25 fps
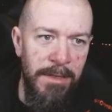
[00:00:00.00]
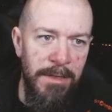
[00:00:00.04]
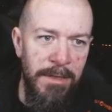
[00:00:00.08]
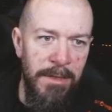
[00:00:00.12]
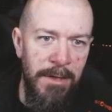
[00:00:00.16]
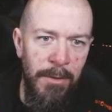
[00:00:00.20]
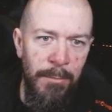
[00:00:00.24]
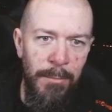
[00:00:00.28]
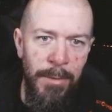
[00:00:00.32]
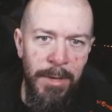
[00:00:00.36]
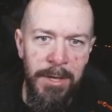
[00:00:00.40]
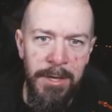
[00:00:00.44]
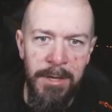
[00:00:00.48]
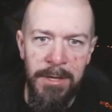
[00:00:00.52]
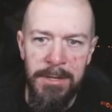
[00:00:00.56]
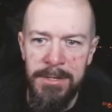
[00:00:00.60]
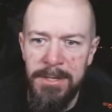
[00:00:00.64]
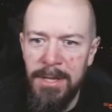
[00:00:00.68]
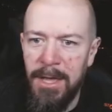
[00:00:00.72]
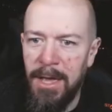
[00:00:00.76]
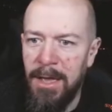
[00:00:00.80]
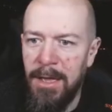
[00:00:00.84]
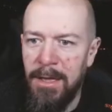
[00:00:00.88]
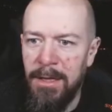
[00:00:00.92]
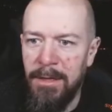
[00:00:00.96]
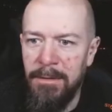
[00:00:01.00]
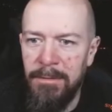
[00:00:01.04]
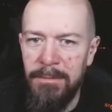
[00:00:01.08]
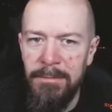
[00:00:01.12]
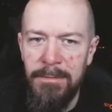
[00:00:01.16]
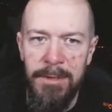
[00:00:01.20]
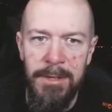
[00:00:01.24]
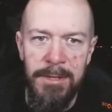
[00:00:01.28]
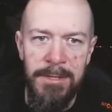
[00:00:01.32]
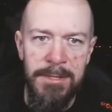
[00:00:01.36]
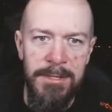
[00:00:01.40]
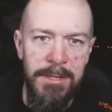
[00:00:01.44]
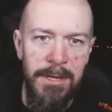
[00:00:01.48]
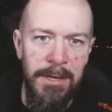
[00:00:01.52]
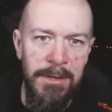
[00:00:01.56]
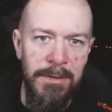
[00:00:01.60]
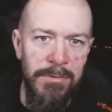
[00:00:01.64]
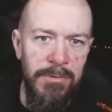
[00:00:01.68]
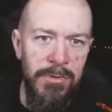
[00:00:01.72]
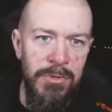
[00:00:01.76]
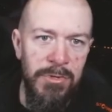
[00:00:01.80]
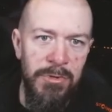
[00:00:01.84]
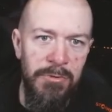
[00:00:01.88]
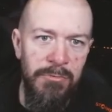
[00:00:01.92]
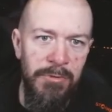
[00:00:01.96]
now, because it's a
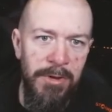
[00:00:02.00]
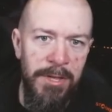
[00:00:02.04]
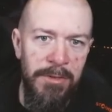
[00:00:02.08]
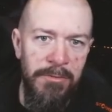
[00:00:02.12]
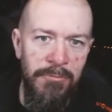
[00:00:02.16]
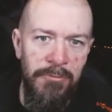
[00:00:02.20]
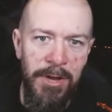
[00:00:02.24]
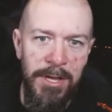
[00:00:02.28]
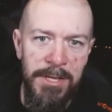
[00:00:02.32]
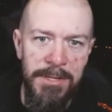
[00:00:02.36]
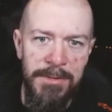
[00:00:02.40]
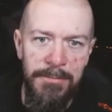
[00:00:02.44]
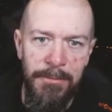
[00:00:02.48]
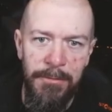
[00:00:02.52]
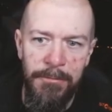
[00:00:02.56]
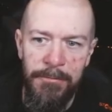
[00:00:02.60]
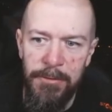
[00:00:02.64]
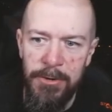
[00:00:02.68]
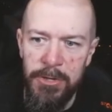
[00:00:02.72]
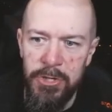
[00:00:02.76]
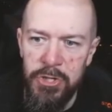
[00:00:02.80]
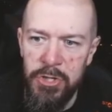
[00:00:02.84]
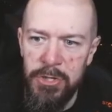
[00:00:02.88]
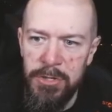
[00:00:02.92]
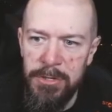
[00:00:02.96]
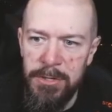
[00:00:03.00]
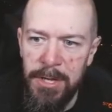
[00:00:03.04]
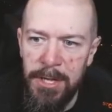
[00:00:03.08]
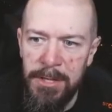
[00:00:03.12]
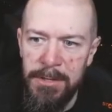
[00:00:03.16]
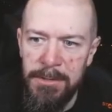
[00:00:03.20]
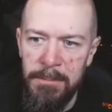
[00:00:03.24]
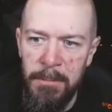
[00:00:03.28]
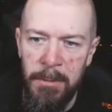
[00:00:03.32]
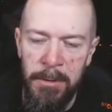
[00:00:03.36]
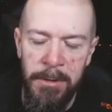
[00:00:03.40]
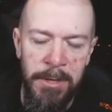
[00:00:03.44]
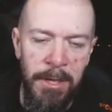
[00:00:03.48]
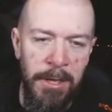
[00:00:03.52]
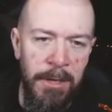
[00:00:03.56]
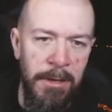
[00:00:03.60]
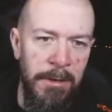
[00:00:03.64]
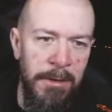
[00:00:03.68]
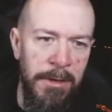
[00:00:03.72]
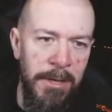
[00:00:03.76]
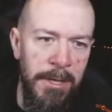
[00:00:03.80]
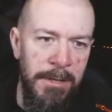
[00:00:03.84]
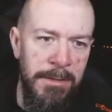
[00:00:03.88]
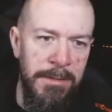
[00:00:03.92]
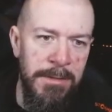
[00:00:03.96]
screen transfer function that's working
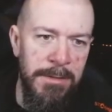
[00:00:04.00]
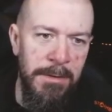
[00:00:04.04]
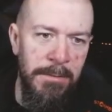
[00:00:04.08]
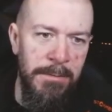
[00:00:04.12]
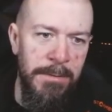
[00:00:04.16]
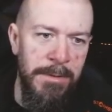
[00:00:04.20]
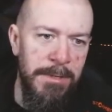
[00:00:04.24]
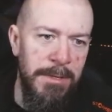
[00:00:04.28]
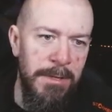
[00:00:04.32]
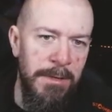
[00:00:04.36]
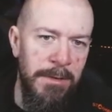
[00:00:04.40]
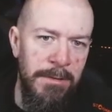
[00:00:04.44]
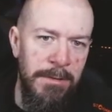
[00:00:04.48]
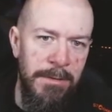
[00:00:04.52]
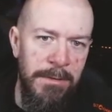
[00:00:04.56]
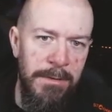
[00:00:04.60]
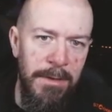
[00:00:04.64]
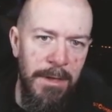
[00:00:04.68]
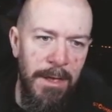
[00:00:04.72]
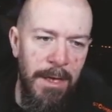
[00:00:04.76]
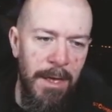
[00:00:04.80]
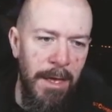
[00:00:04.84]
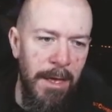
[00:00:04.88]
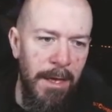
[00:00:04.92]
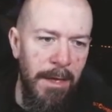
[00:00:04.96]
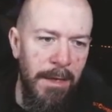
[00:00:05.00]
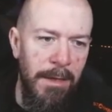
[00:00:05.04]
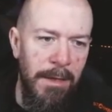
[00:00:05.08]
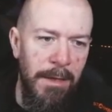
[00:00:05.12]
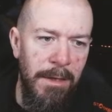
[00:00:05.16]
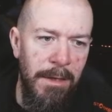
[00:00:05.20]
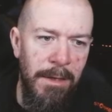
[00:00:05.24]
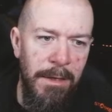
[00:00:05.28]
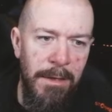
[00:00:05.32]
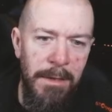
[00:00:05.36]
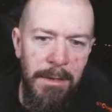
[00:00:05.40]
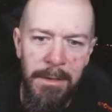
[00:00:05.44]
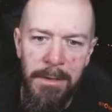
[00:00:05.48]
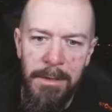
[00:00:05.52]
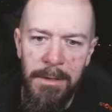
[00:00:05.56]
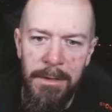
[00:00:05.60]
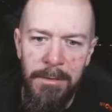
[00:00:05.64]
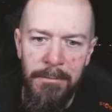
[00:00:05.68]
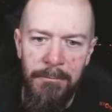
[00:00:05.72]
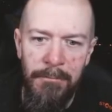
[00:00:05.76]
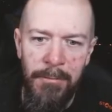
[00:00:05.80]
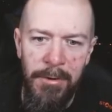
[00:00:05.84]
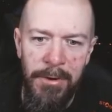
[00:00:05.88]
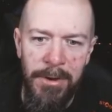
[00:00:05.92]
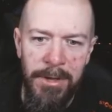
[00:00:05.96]
on it, so it's not
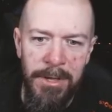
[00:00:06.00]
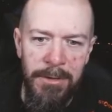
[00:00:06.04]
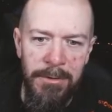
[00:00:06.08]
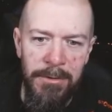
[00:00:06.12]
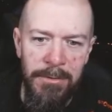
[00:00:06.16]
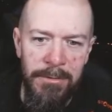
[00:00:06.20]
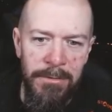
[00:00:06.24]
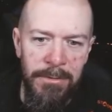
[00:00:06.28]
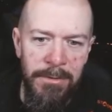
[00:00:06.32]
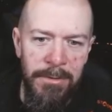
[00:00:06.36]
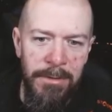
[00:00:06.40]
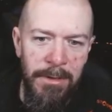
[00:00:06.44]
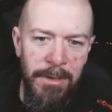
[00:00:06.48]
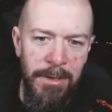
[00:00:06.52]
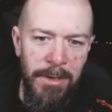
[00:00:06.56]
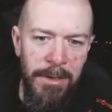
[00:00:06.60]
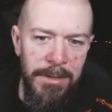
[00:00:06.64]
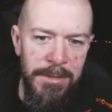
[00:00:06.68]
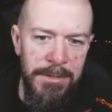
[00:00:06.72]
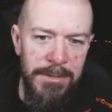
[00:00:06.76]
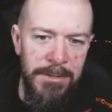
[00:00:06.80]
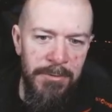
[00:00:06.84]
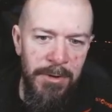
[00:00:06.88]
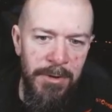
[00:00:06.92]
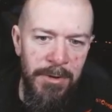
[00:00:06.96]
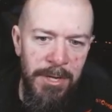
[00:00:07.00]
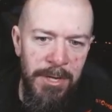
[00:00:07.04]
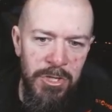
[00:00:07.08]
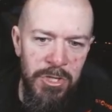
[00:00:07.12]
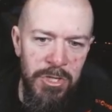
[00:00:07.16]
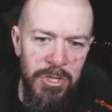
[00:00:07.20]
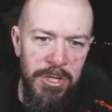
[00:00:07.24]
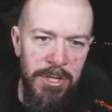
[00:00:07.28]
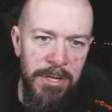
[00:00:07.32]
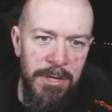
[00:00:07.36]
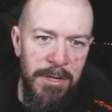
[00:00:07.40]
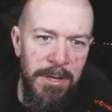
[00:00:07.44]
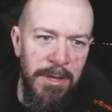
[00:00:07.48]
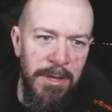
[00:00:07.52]
very good stretched.